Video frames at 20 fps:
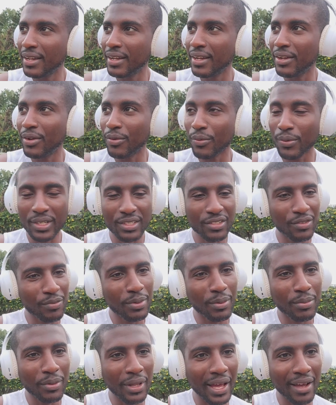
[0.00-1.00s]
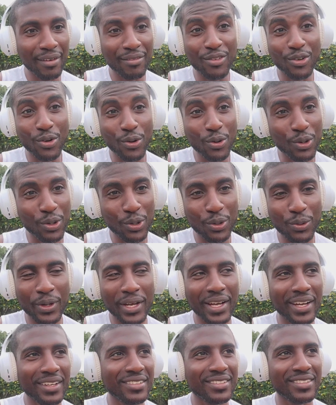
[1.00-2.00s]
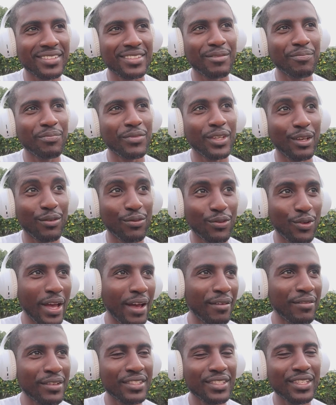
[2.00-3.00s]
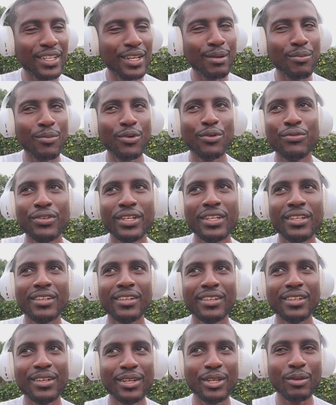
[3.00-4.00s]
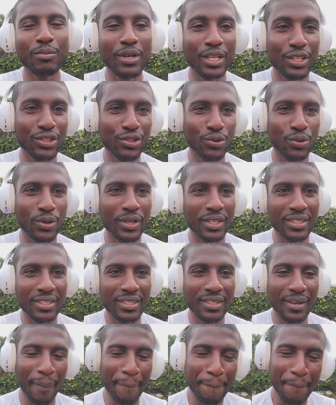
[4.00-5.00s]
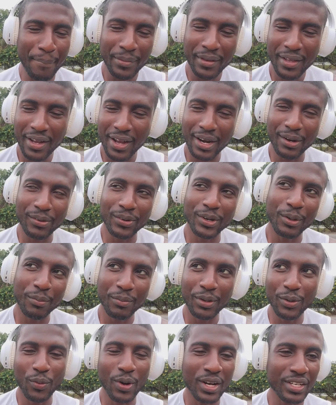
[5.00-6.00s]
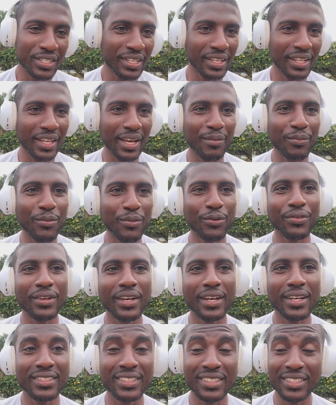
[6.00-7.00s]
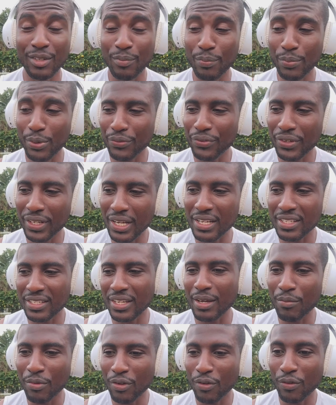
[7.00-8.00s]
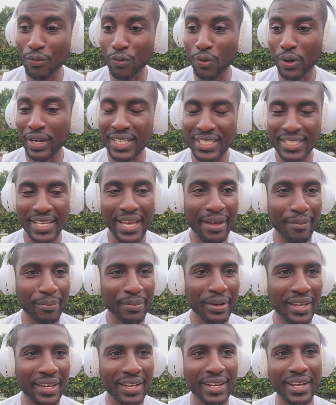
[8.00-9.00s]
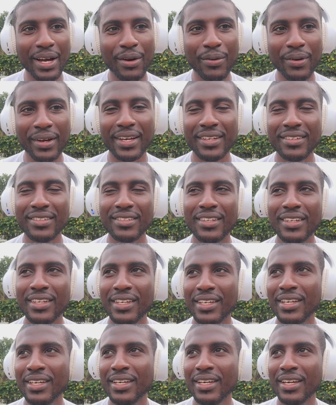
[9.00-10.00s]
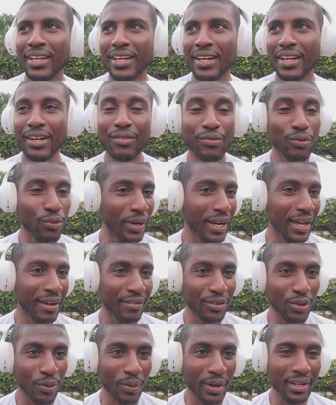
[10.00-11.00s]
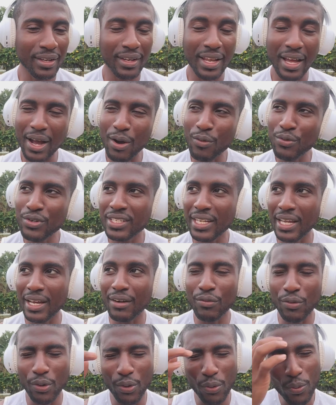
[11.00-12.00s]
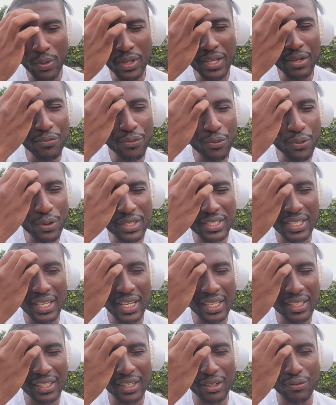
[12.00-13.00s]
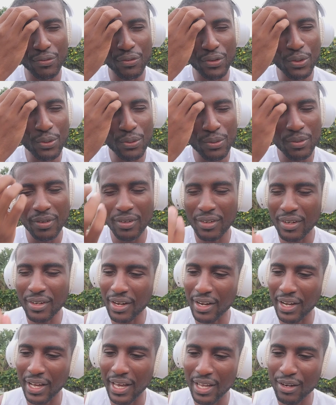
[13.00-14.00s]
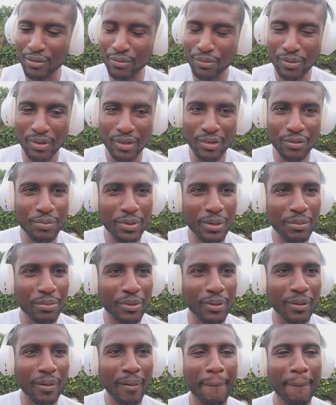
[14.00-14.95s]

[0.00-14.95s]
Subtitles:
the rest of people have no clue, guys. If you haven't seen the movie The Big Short, I recommend watching that movie, guys. It's a perfect example of what is happening now, guys. Everyone have no idea. I wouldn't say everyone, only for a selected few, a handful of people